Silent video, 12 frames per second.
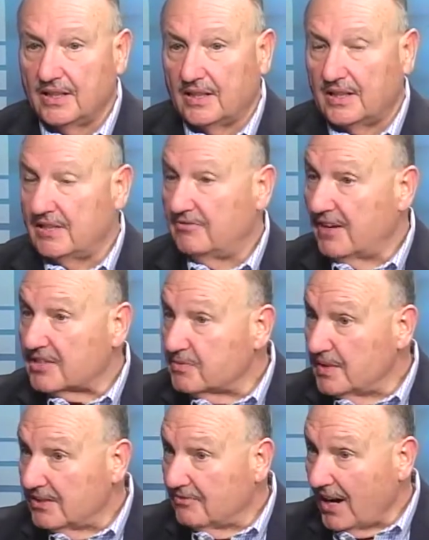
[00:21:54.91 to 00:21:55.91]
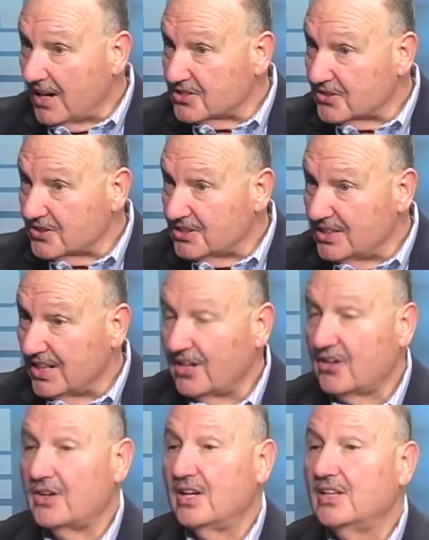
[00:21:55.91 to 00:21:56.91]
investment advisors in the
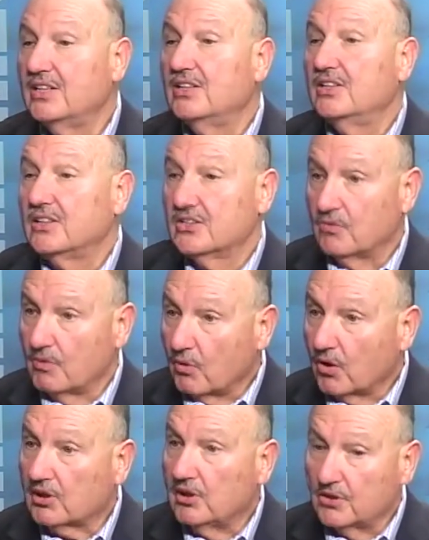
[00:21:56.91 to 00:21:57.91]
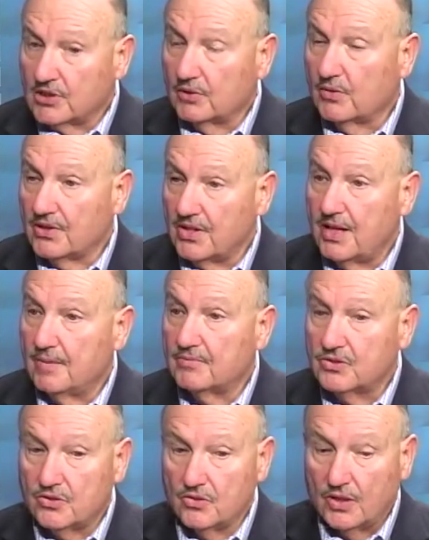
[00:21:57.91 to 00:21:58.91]
area. So we work closely with them
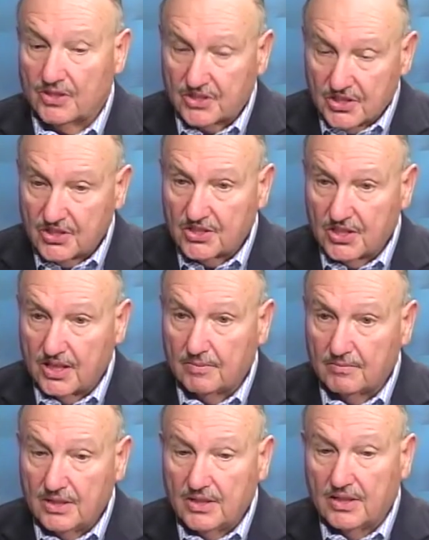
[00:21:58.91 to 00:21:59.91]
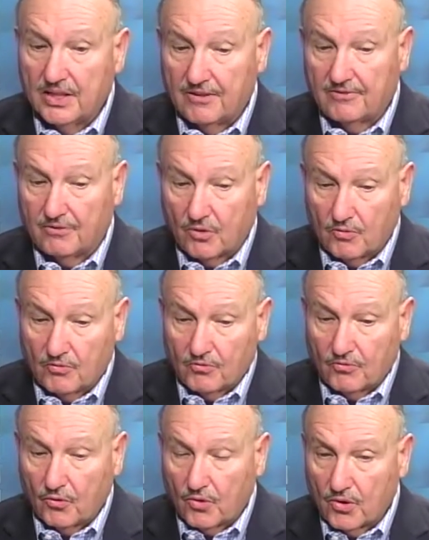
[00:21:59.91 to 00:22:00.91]
to assist them
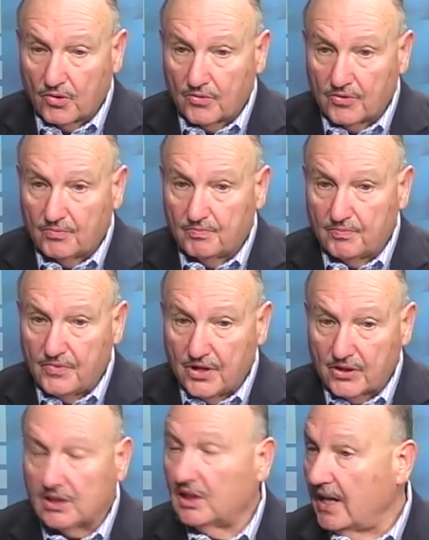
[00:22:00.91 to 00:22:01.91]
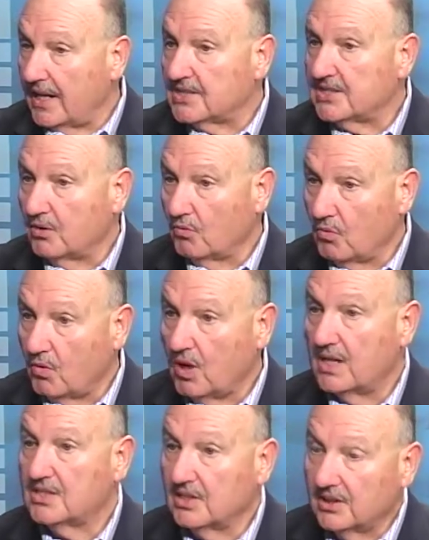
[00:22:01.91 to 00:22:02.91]
for their clients that
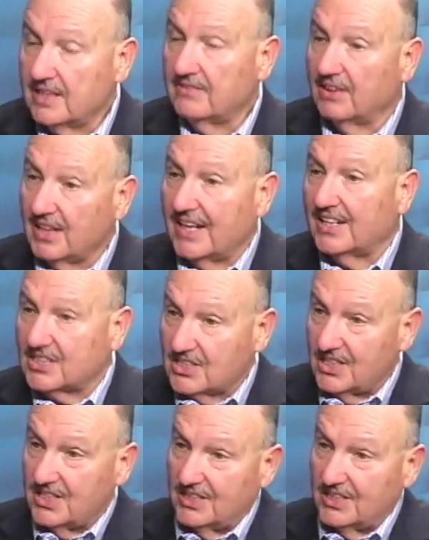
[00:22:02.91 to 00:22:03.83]
want to leave a legacy